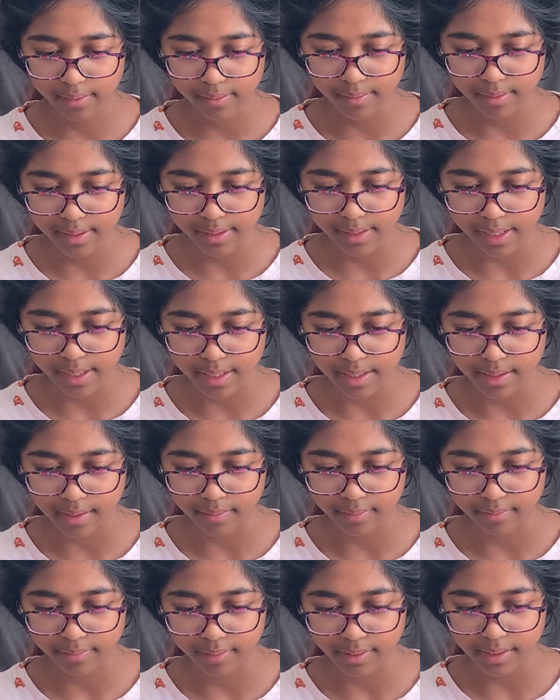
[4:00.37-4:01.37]
was standing there,
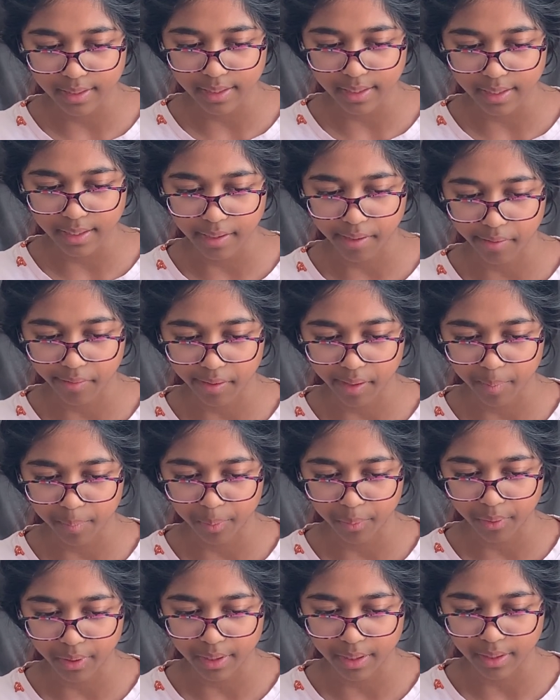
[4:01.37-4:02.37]
grinning at Harry and
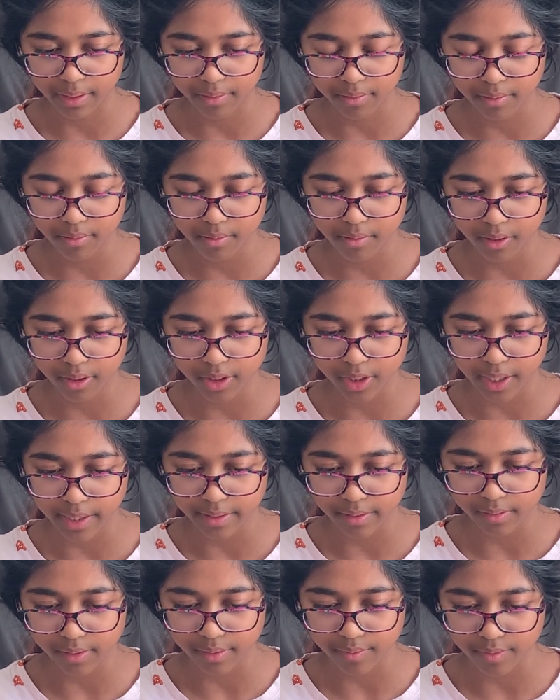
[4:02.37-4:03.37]
pointing at 2 large
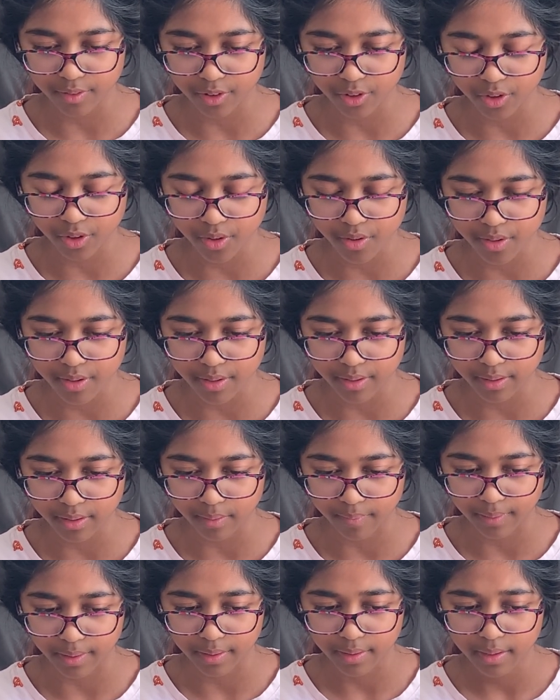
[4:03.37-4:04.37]
ice creams to show he couldn't
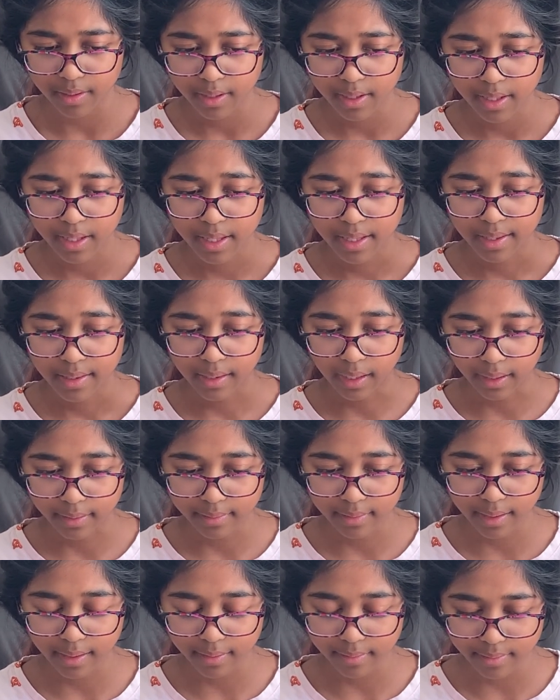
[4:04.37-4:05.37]
come in.
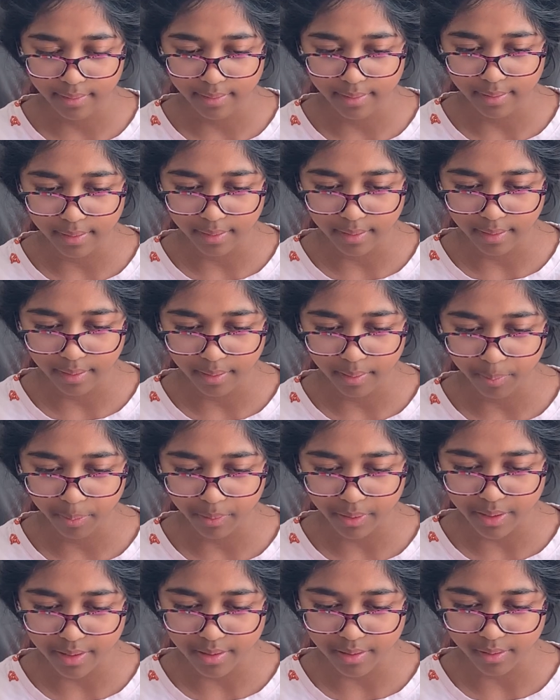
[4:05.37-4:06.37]
That's Hagrid, said Harry,
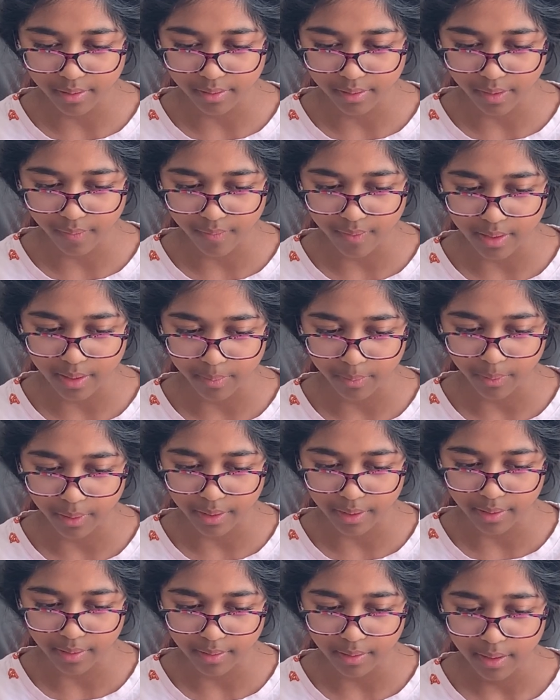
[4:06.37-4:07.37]
pleased to know something the boy
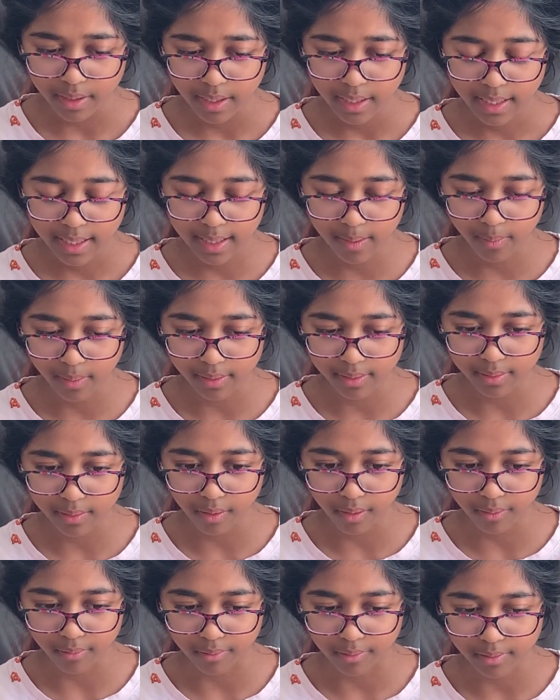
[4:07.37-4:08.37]
didn't. He works at
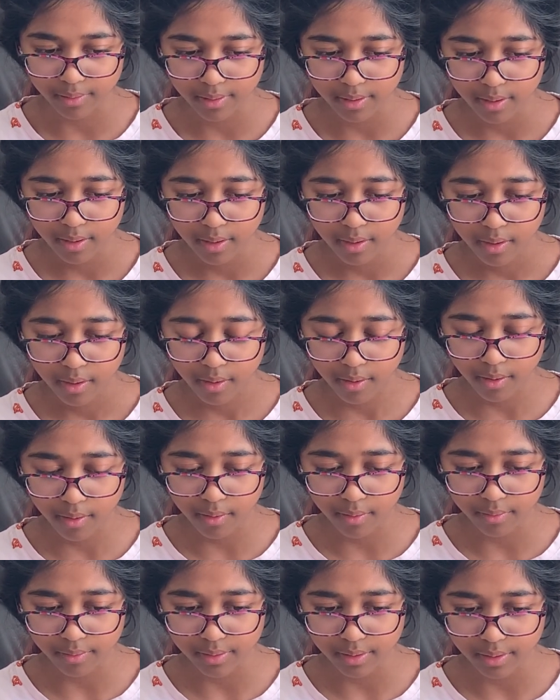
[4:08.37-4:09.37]
Hogwarts.
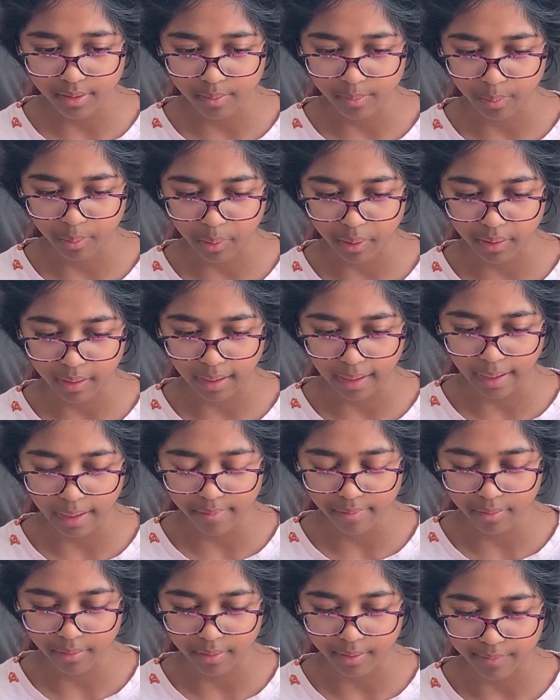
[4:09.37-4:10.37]
Oh, said the boy,
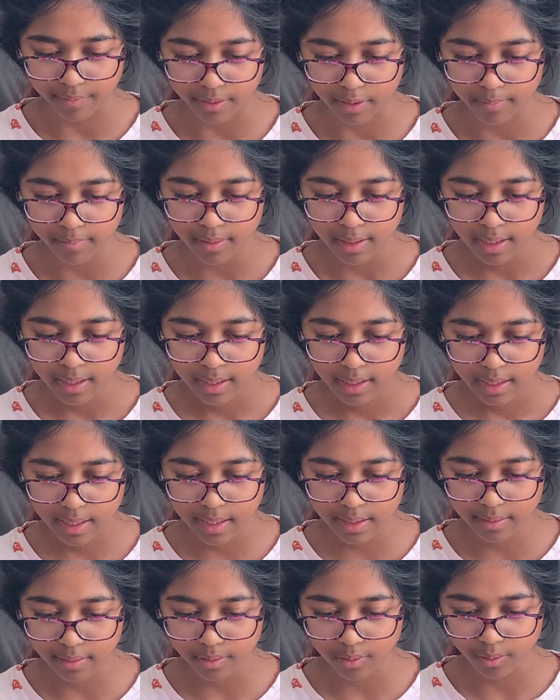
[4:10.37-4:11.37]
I've heard of him.
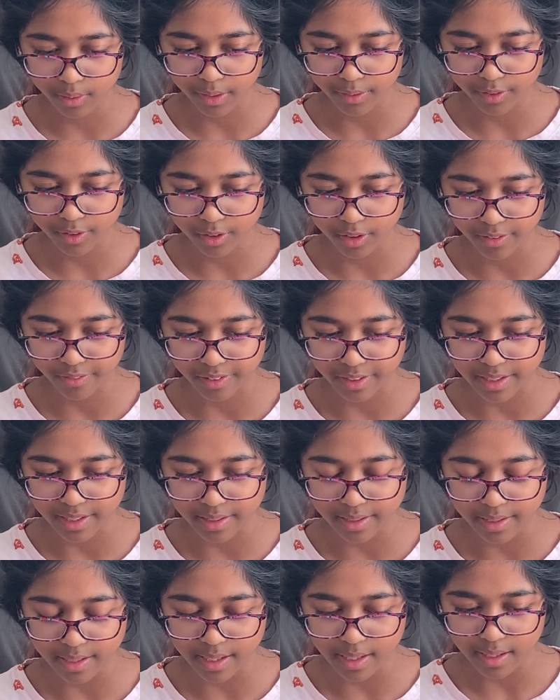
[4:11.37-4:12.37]
He's a sort of servant, isn't
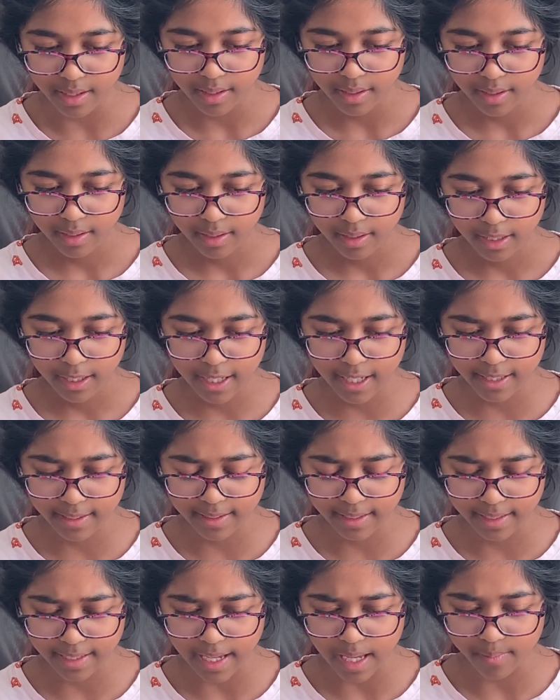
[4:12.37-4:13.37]
he? He's
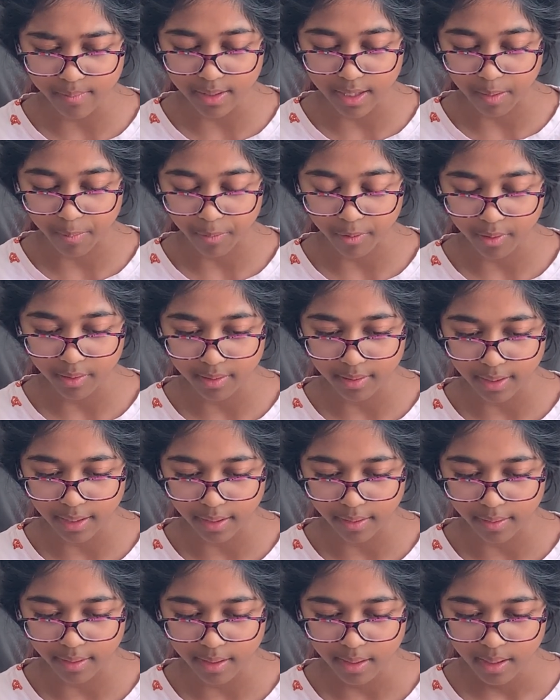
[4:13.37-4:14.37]
the gamekeeper, said
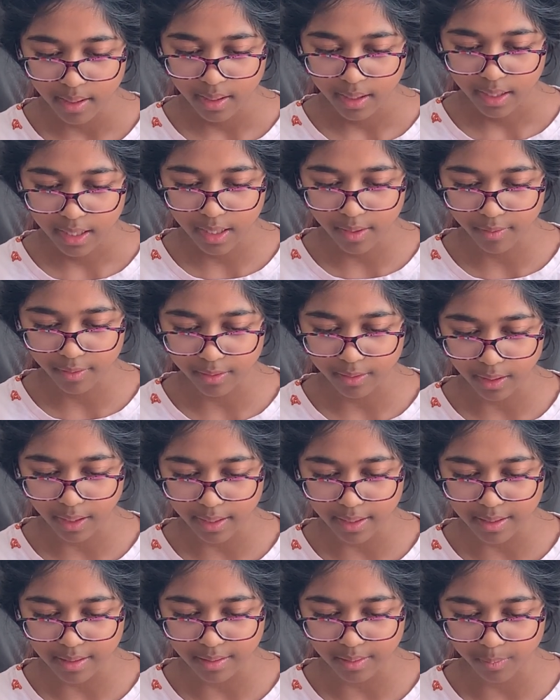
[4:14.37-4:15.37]
Harry. He was
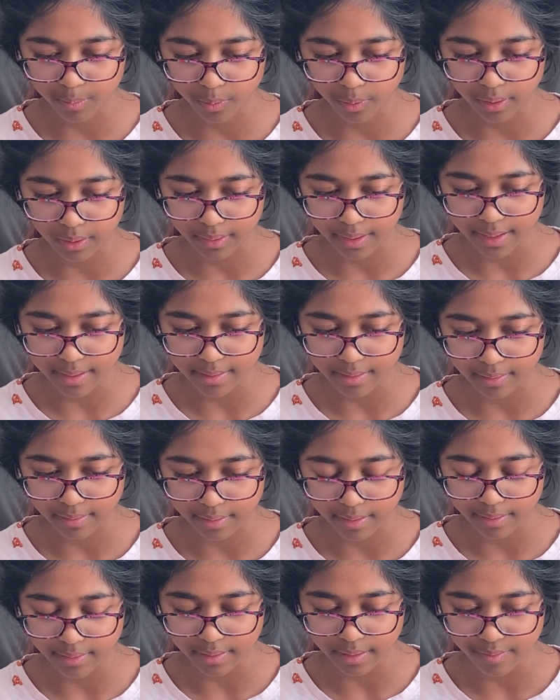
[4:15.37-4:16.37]
liking the boy less and
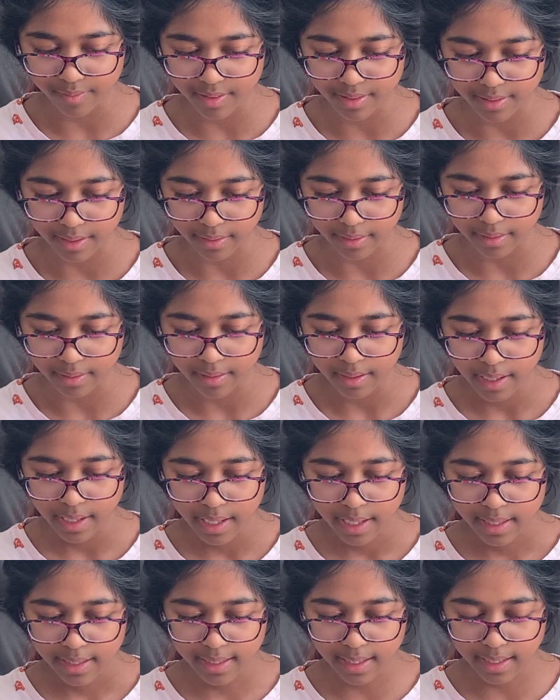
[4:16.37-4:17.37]
less every second.
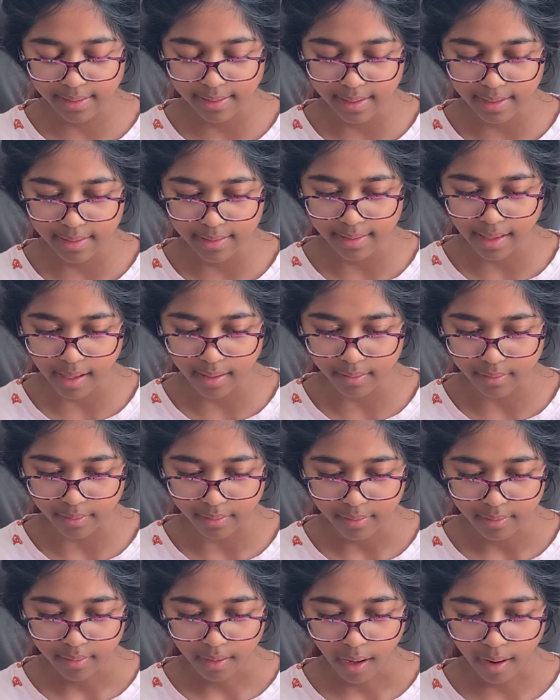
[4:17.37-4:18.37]
Yes, exactly.
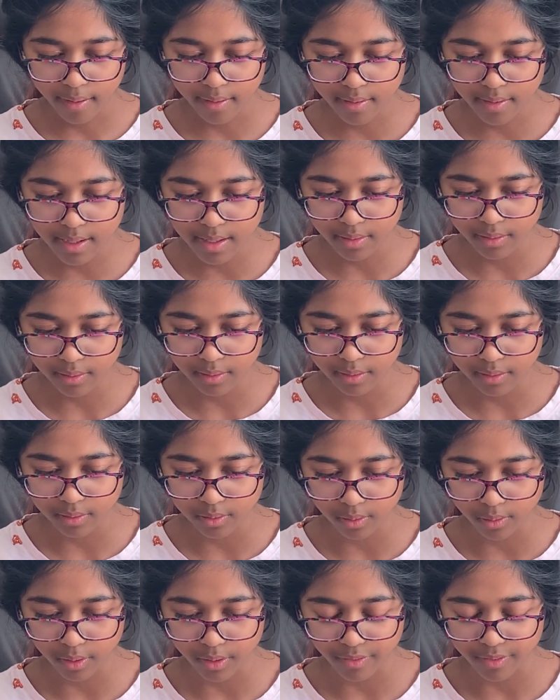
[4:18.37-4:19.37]
I heard he's a
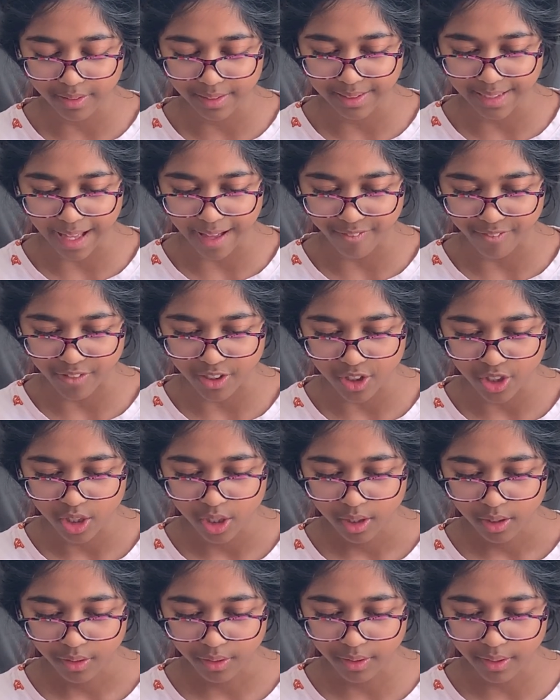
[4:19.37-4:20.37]
sort of savage.
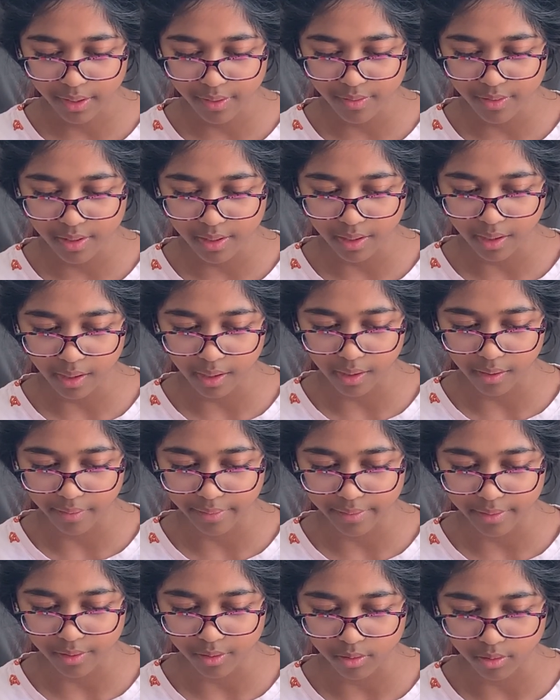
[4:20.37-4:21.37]
Lives in a hut
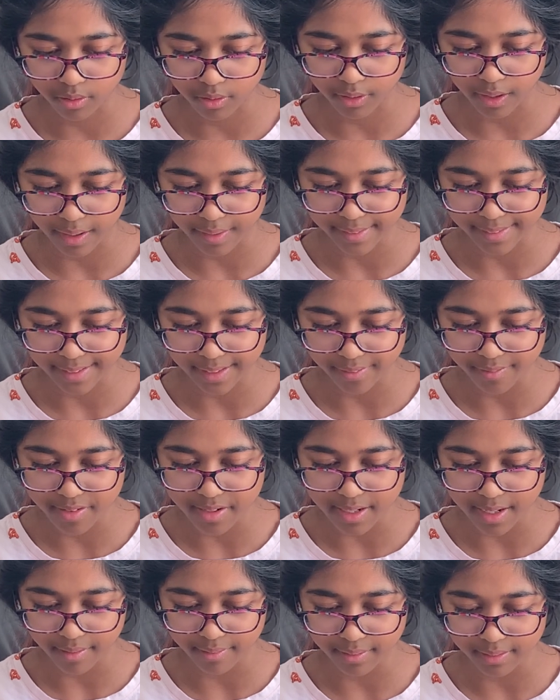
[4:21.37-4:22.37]
on the school grounds, and every
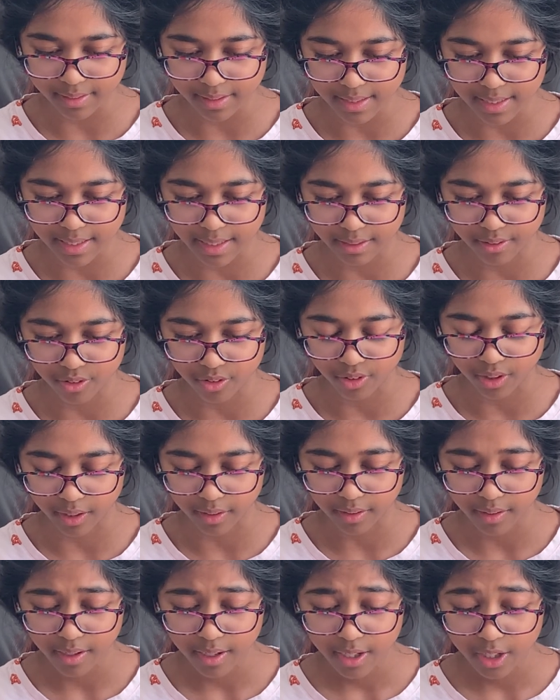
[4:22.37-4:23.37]
now and then he gets drunk,
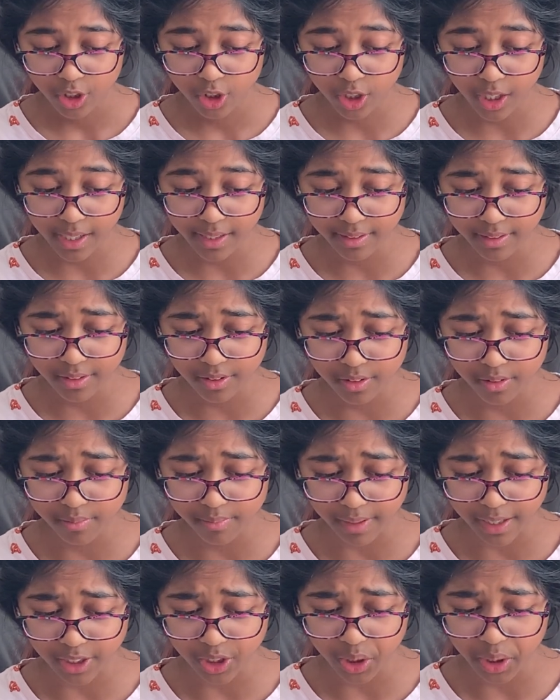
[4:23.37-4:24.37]
tries to do
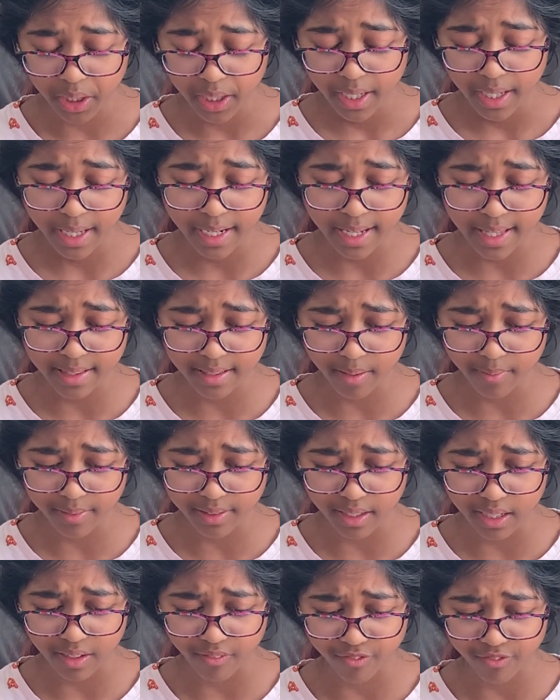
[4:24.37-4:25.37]
magic, and ends up
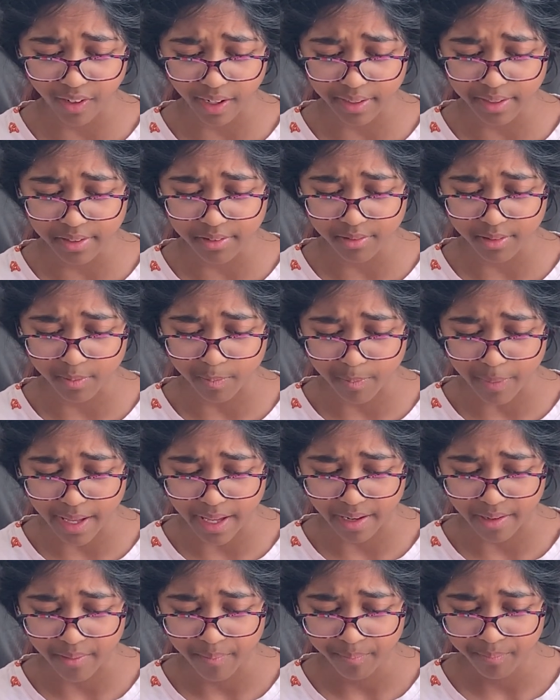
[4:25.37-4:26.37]
setting fire to his
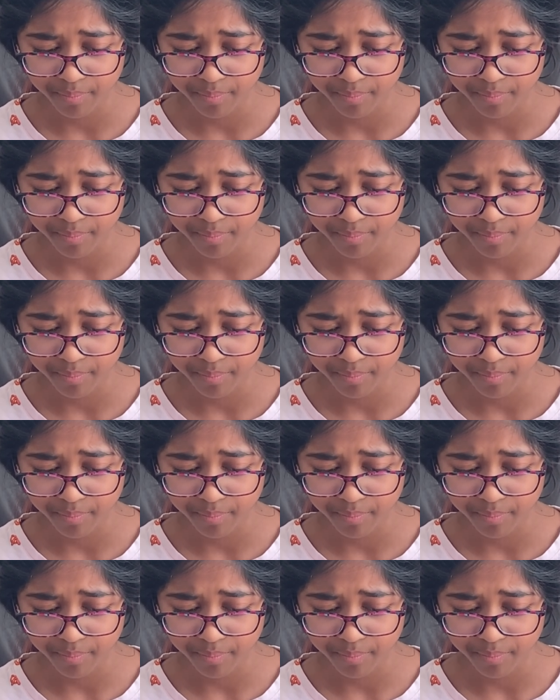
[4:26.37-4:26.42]
bed.